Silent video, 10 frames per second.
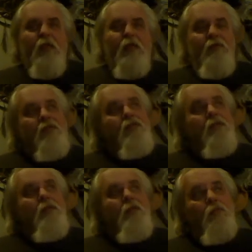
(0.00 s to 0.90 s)
This
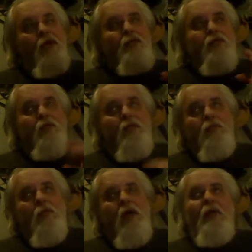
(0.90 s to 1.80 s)
preacher that's
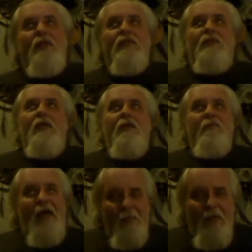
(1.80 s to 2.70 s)
wearing this
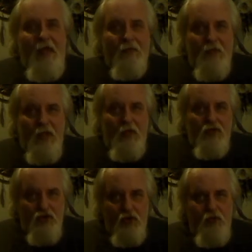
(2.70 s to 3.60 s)
$5,000
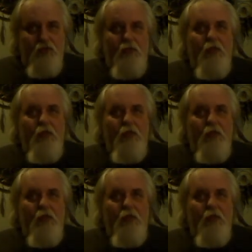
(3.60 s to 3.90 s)
suit,